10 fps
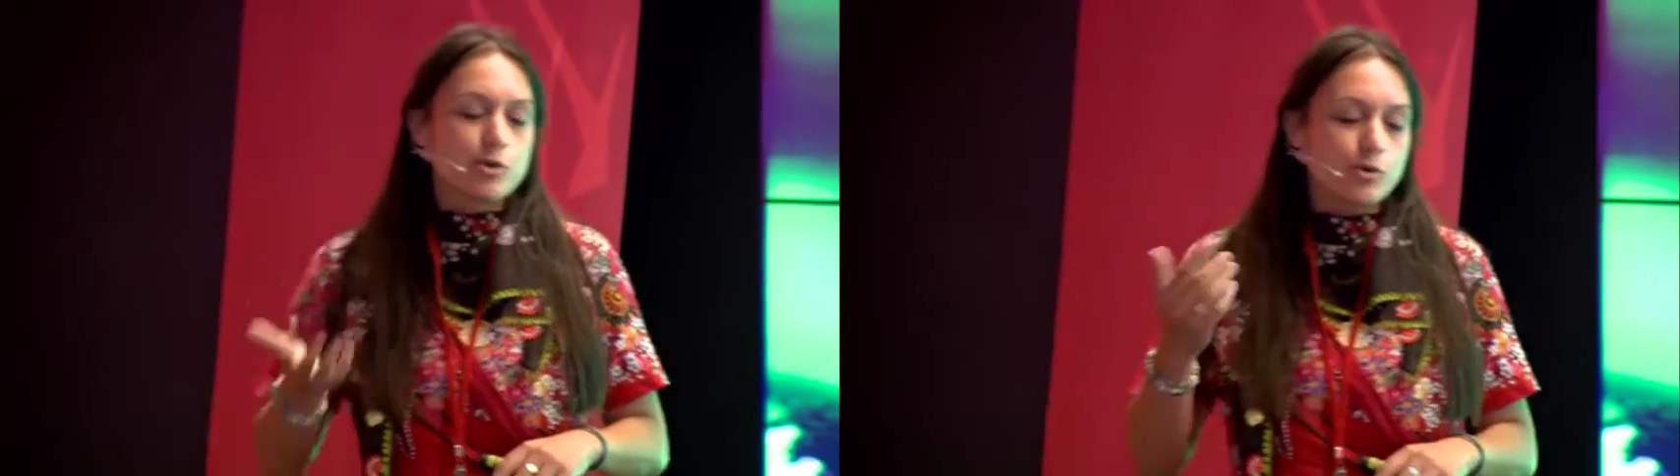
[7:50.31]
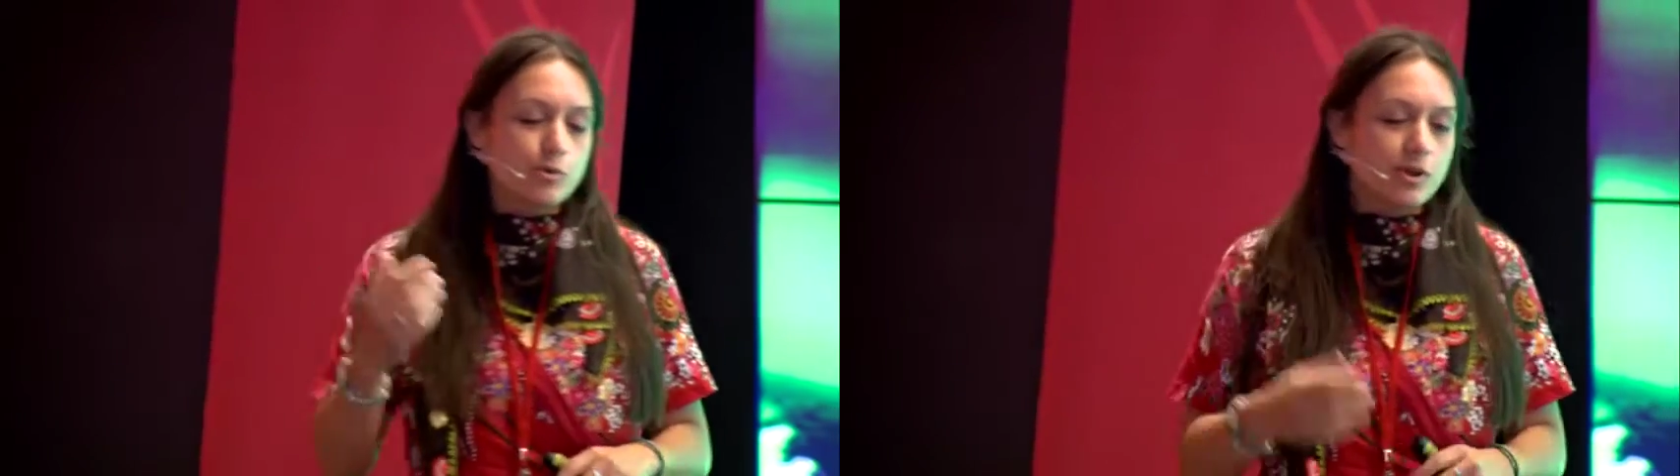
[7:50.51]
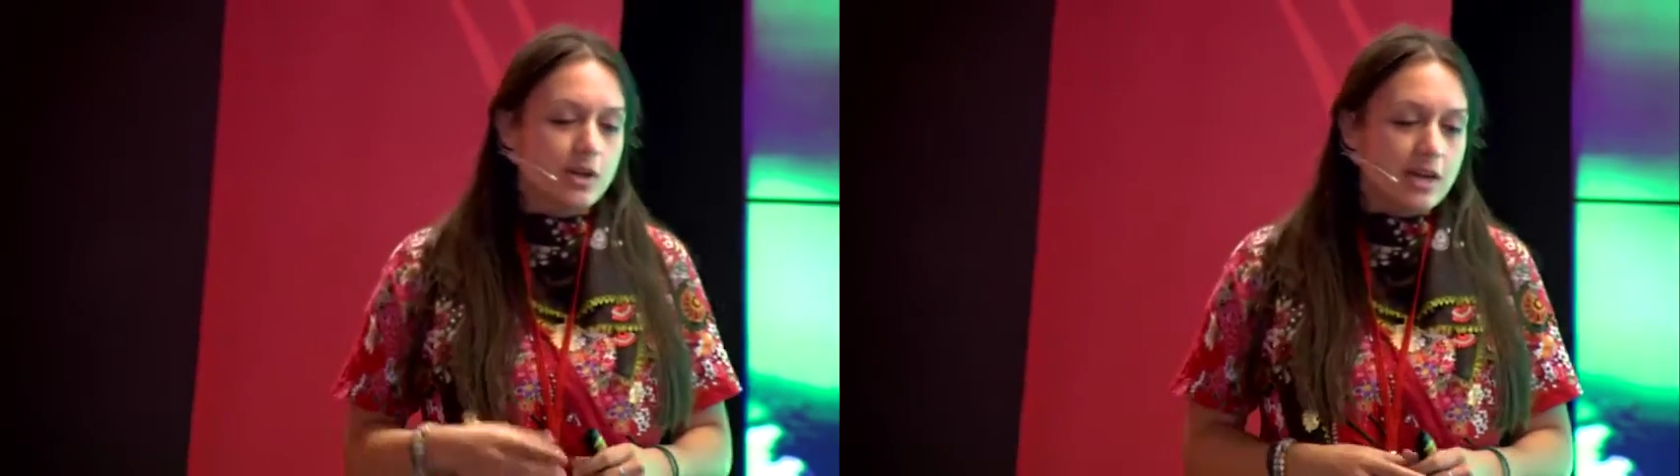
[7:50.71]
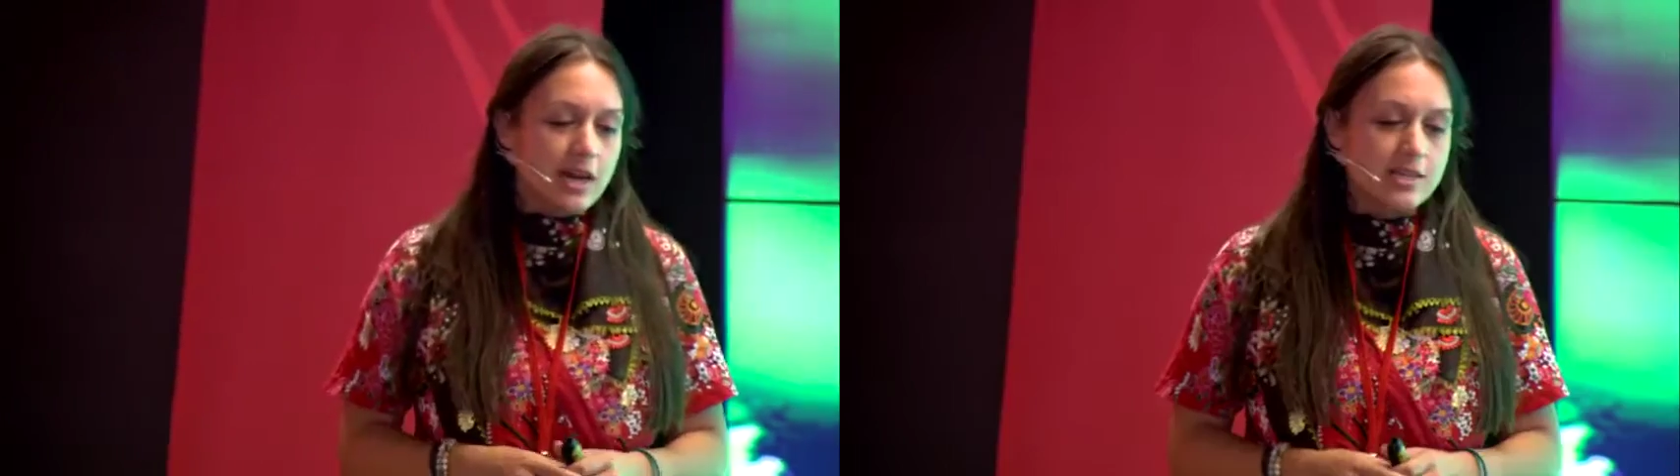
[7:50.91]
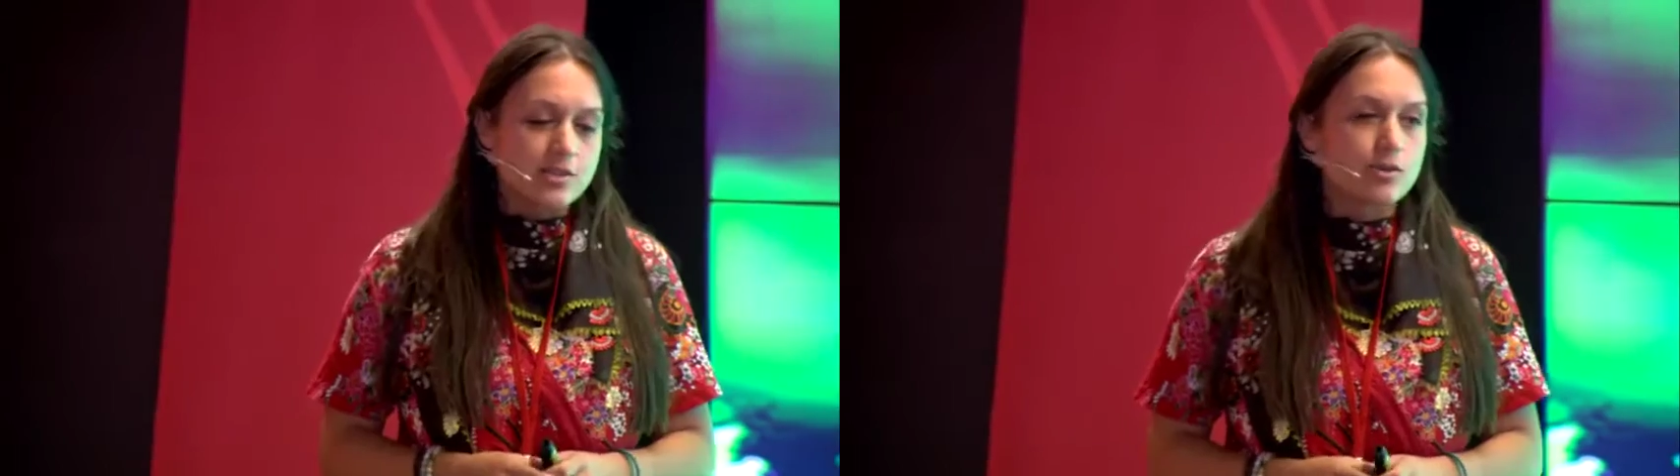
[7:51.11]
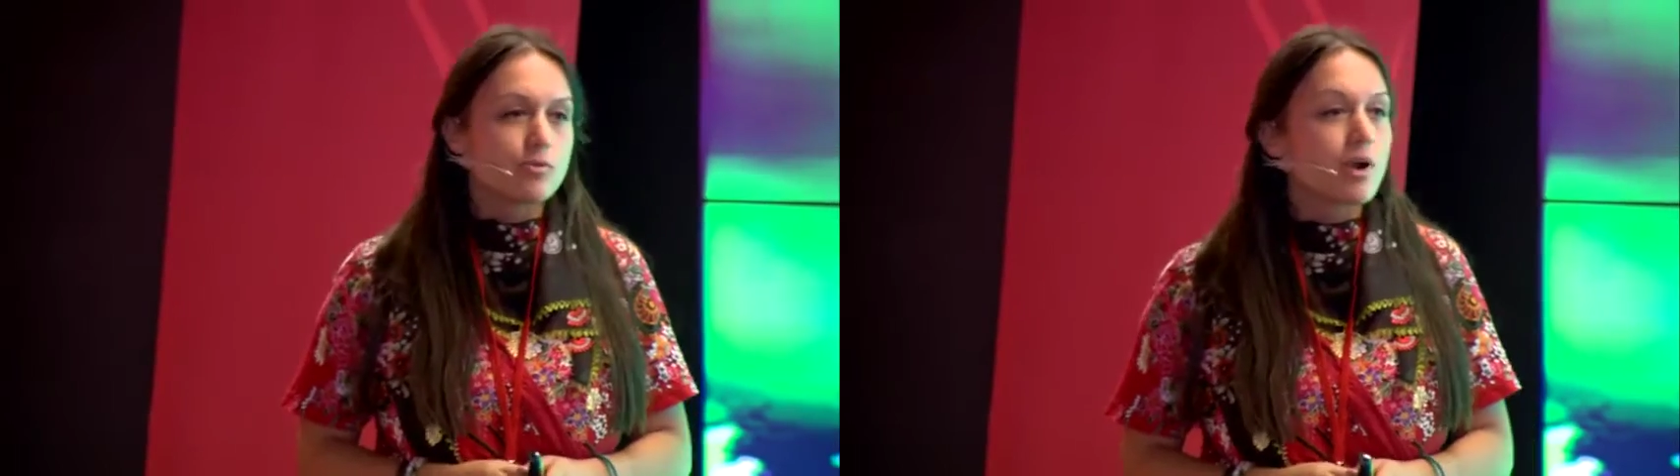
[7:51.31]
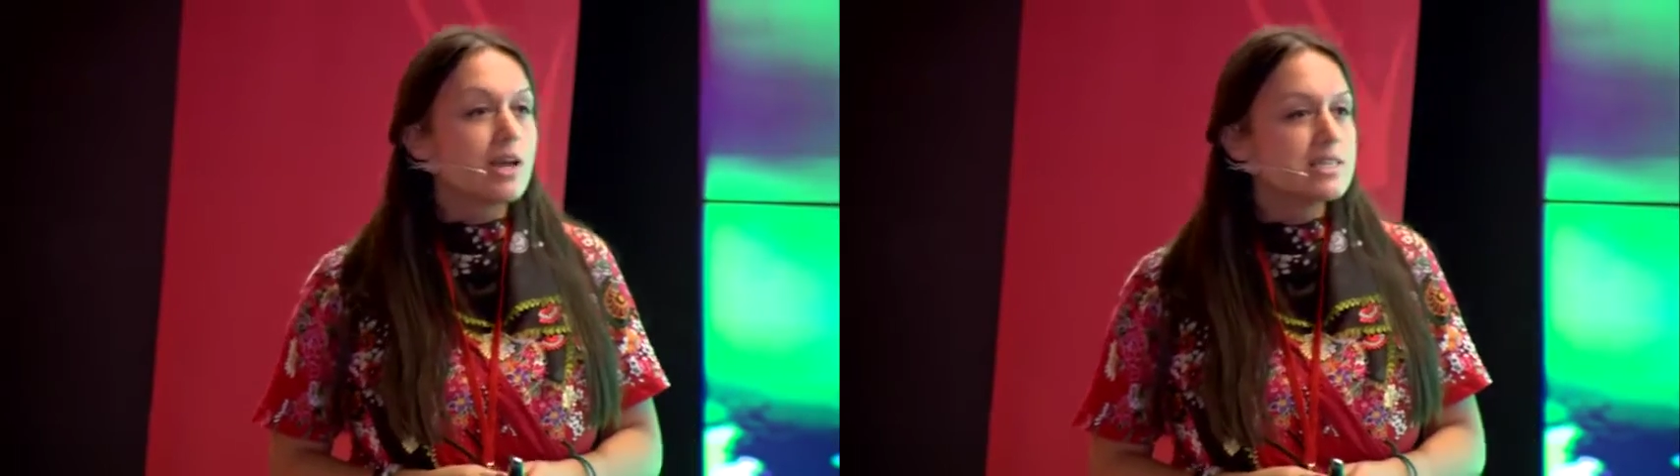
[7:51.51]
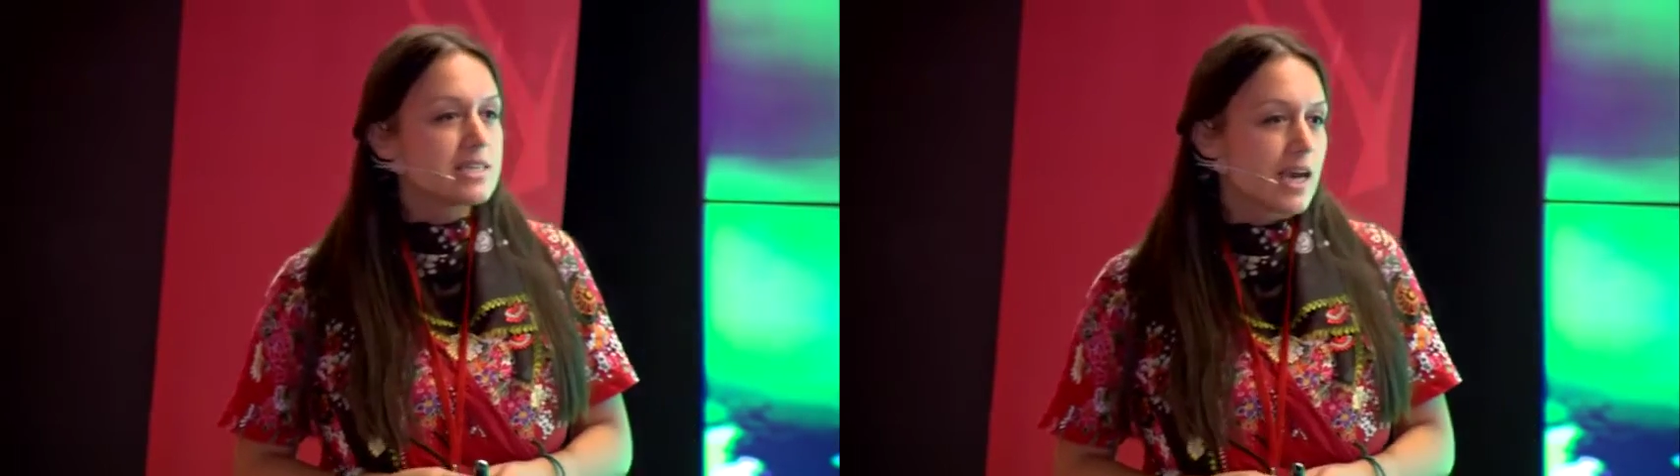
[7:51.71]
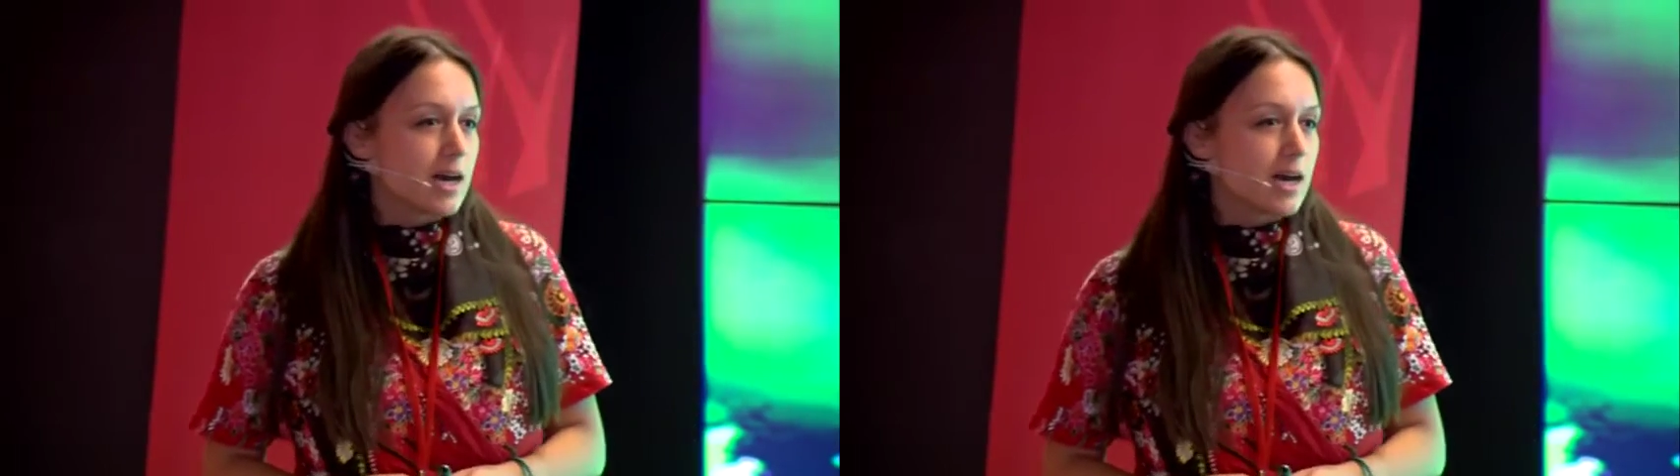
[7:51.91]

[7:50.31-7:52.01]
who has a writing